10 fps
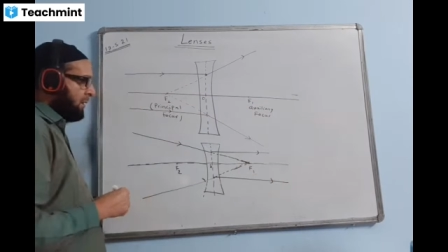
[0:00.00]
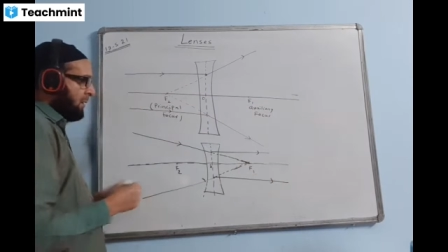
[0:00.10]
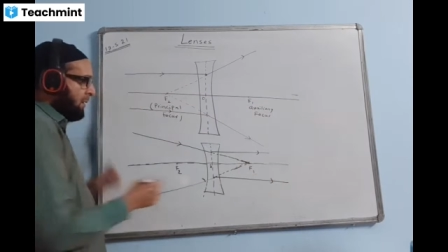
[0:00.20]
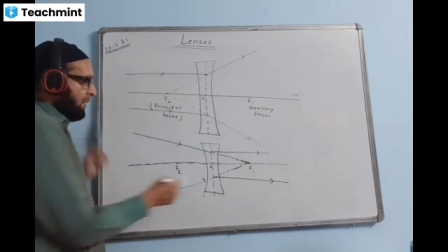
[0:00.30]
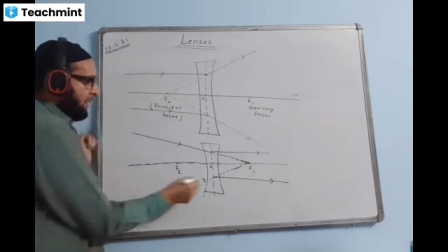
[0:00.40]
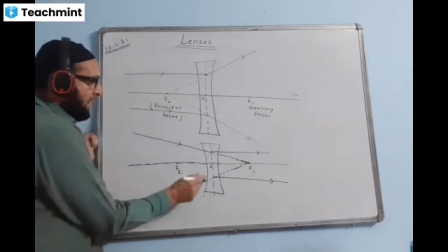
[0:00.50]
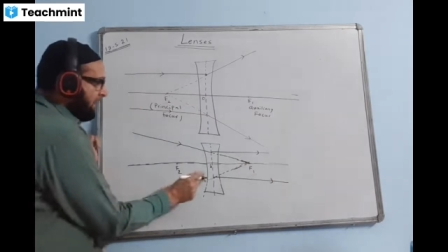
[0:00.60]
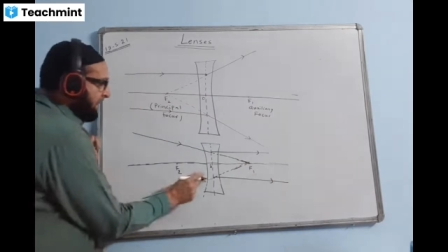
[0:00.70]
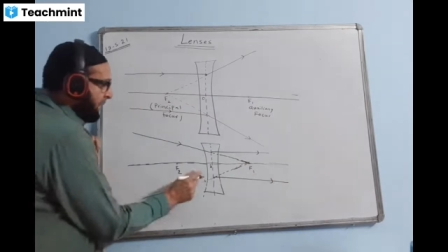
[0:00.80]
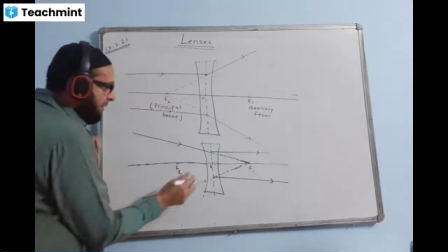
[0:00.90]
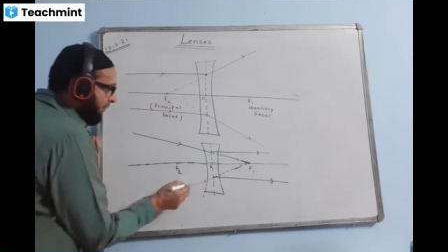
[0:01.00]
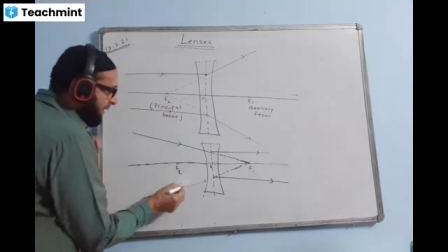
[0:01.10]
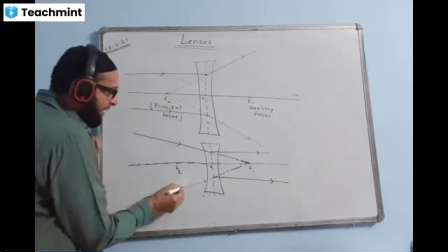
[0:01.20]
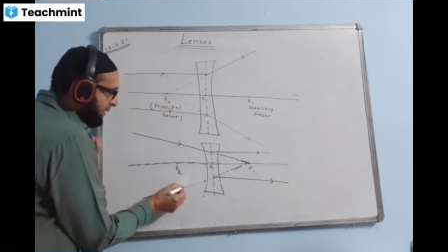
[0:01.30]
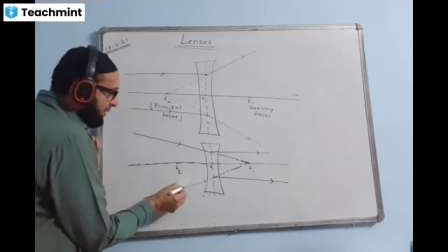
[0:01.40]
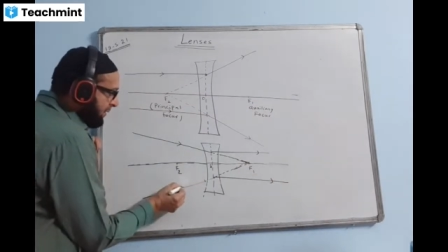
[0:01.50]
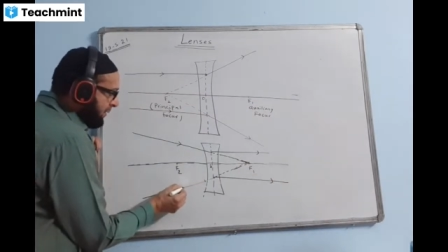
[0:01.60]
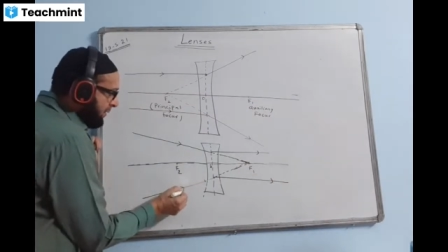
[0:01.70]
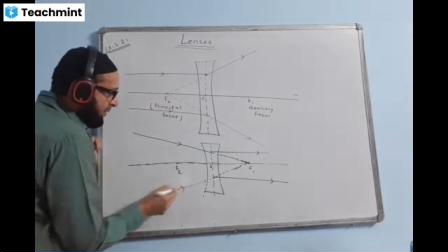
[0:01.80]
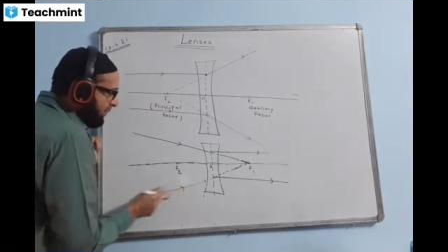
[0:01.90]
ray of light which is
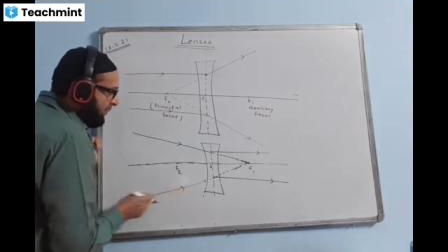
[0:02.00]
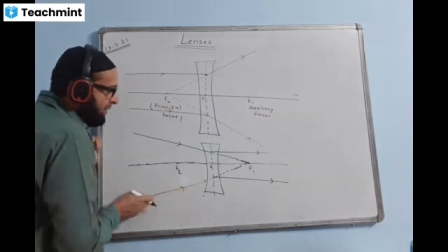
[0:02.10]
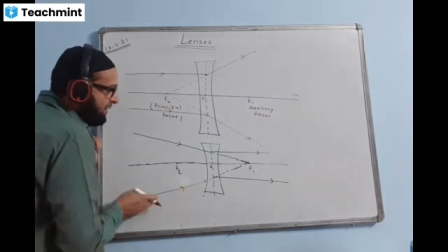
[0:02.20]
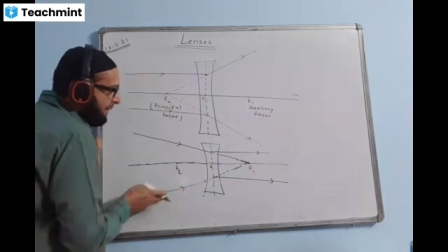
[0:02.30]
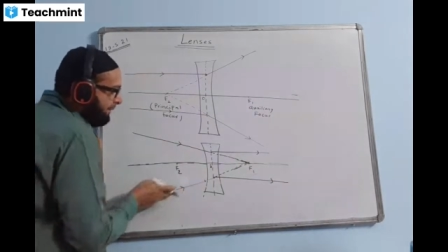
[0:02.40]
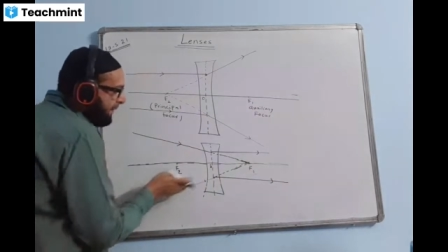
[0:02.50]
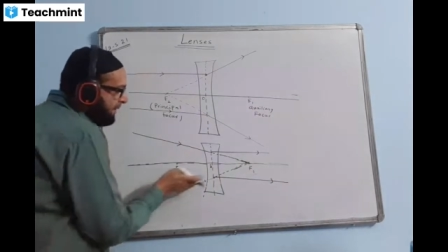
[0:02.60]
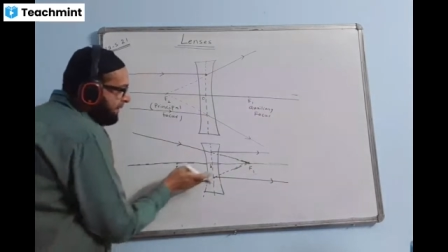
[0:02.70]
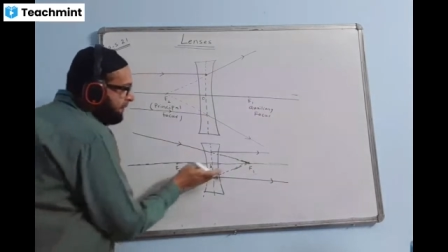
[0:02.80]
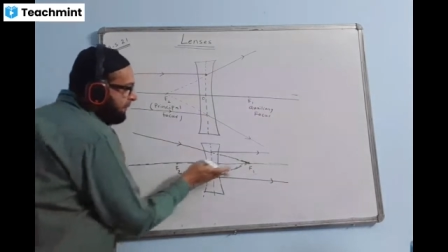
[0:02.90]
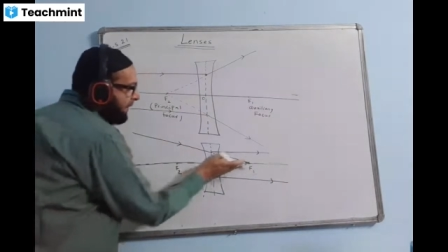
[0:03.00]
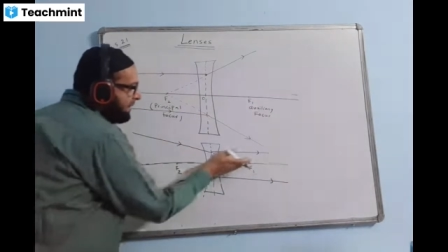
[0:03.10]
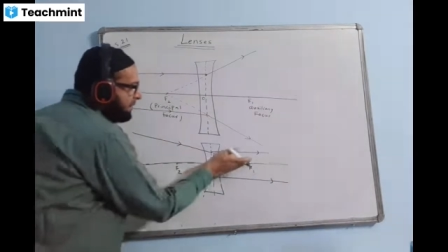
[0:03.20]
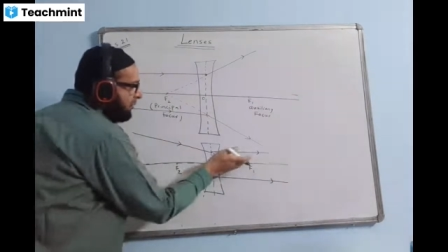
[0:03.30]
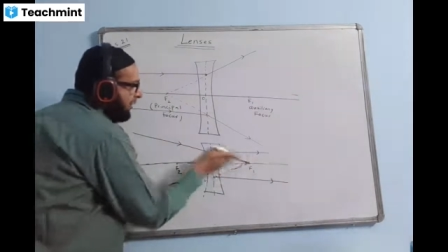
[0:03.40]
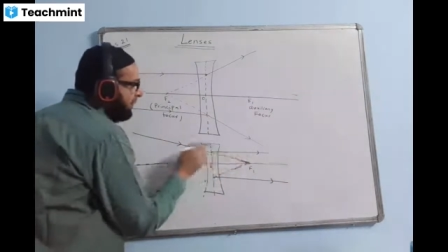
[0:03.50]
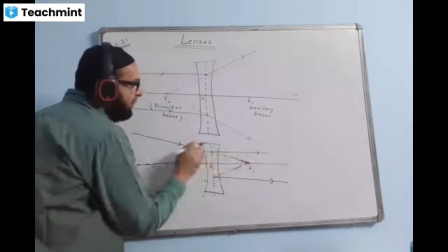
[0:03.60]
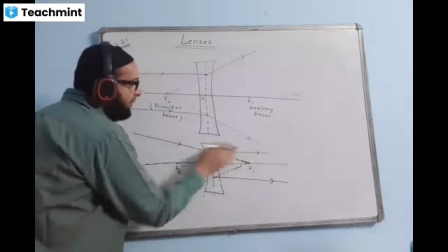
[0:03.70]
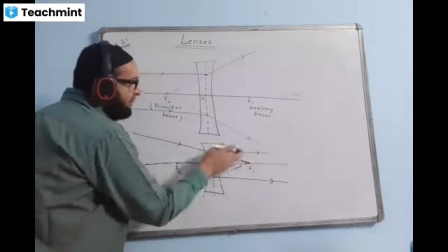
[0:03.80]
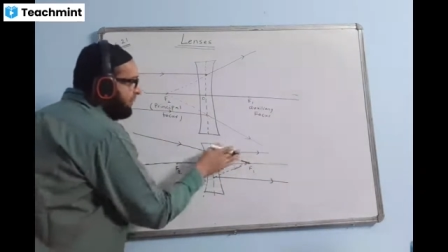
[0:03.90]
appearing to pass through F1 will
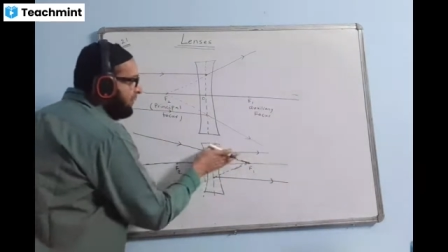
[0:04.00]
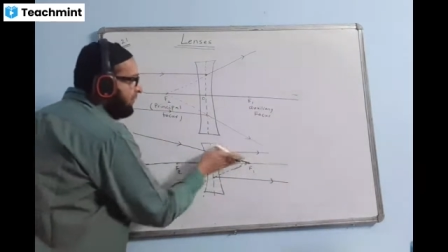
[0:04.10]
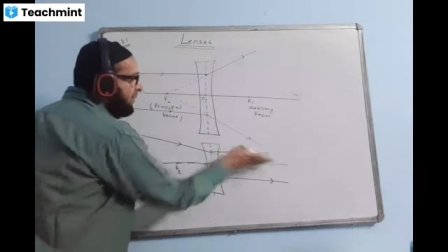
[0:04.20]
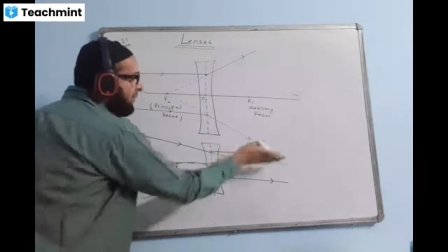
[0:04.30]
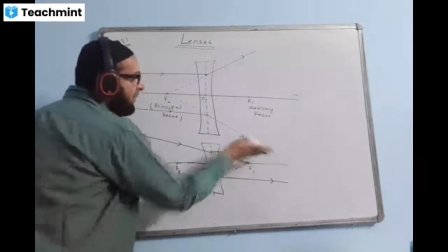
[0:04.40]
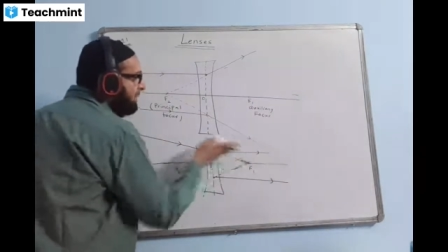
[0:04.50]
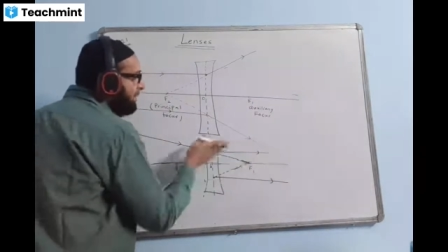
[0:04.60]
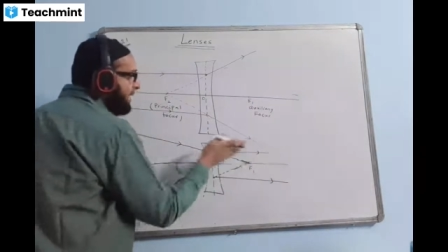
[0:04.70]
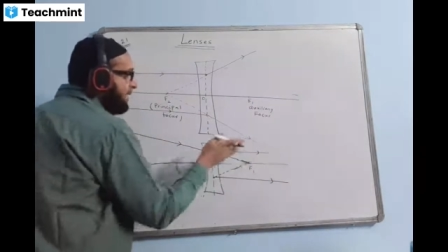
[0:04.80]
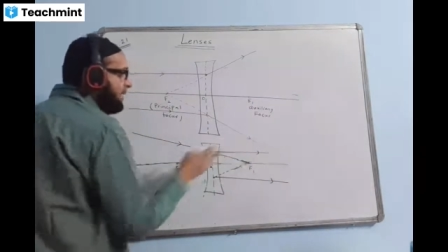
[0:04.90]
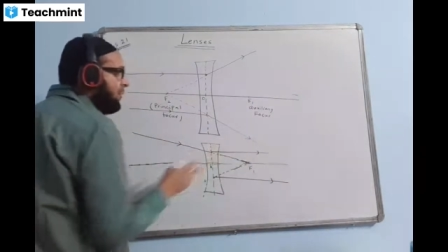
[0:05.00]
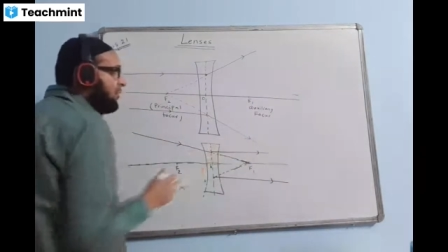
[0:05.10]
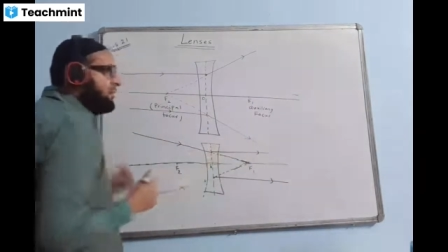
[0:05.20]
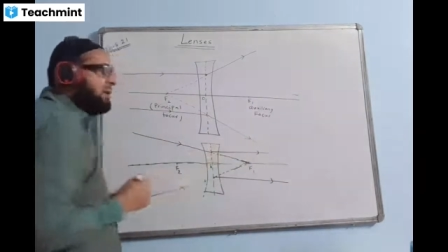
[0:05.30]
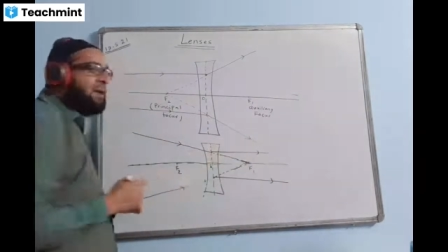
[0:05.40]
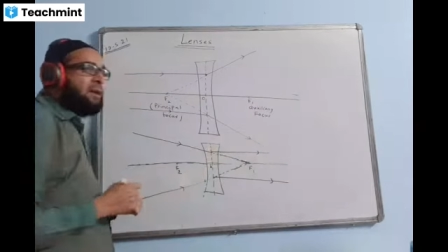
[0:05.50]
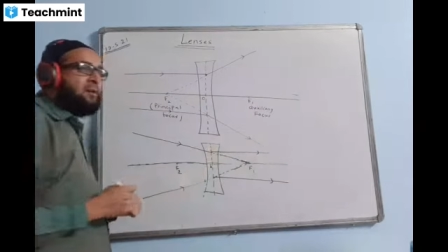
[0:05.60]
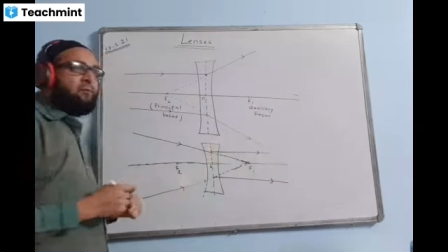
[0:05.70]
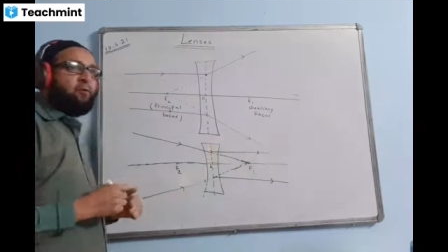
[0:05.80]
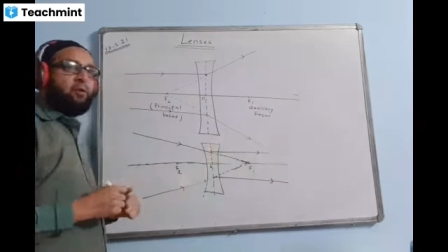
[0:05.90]
become parallel. Auxiliary focus makes the
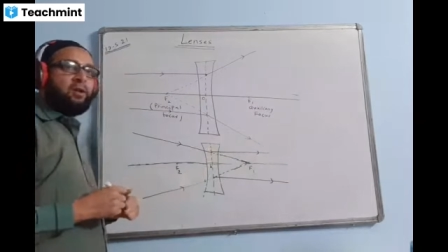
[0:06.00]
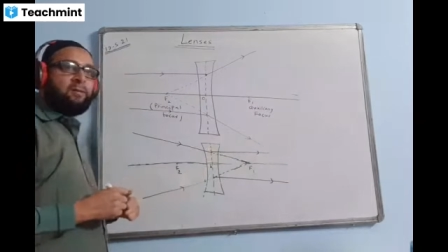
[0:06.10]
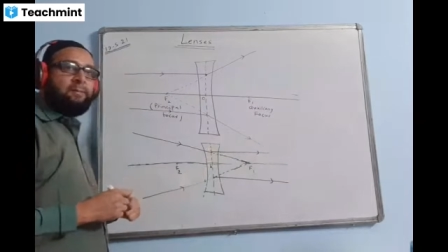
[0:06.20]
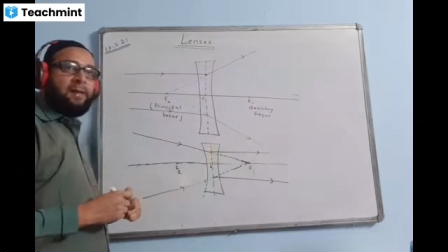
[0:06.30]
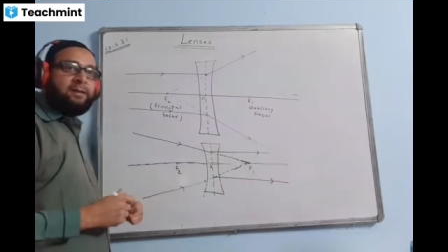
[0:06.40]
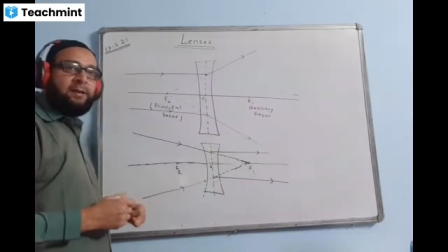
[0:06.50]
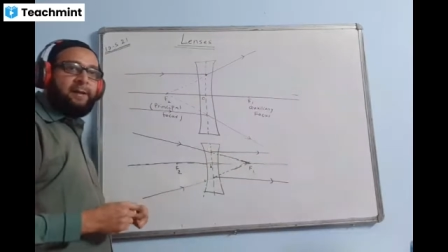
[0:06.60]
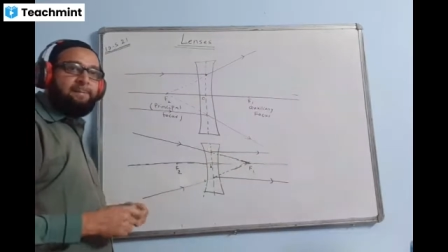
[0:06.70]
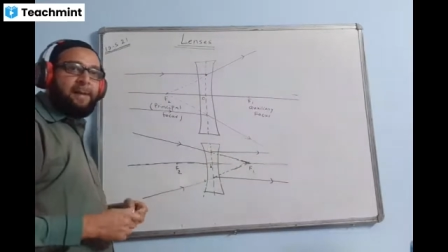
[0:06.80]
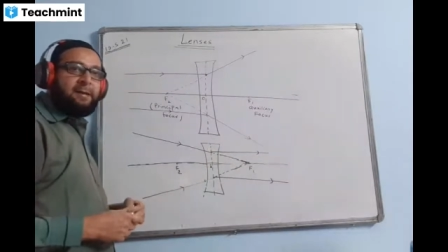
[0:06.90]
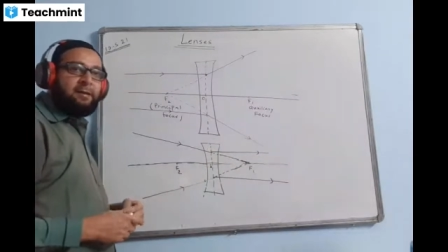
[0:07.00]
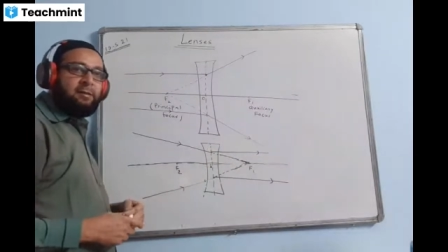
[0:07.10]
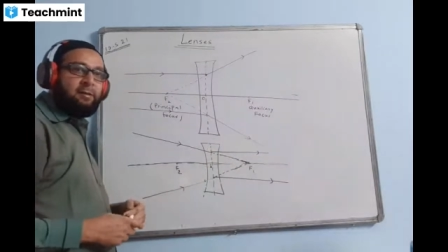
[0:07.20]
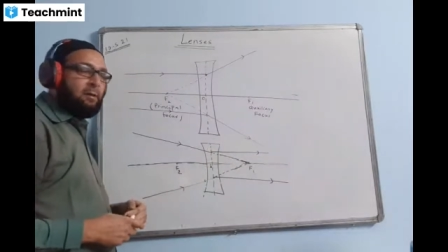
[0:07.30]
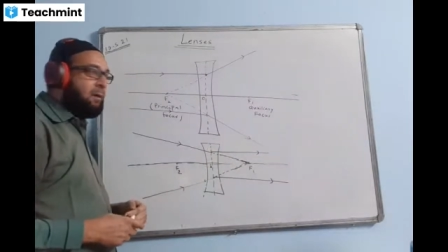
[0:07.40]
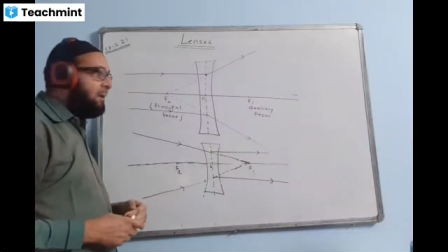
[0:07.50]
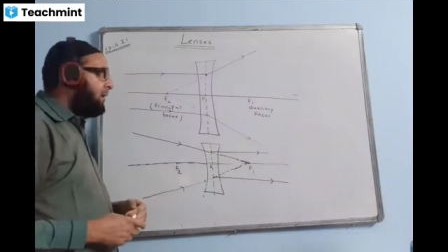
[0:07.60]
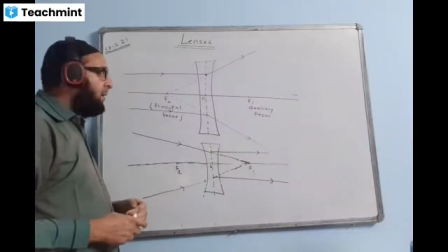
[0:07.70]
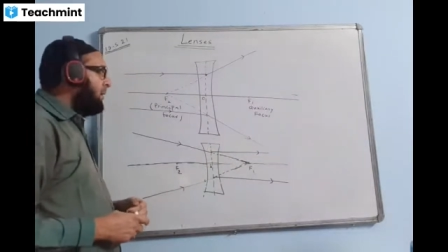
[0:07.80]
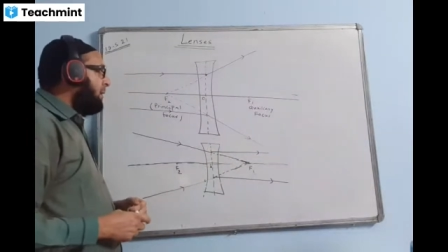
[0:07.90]
ray parallel, and
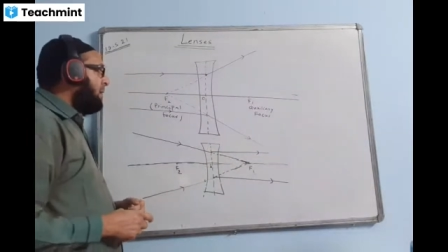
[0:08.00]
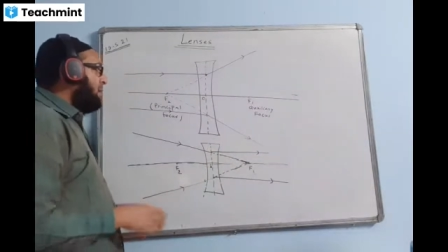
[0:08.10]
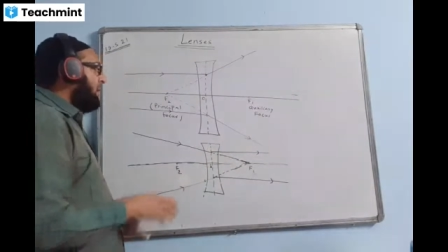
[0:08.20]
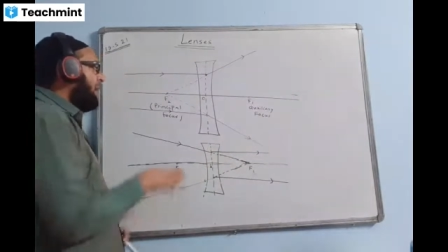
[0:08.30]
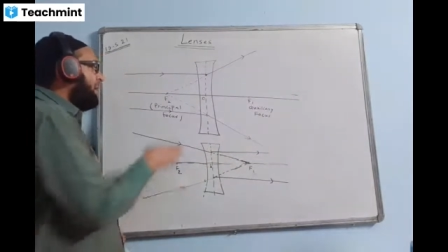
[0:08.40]
the principal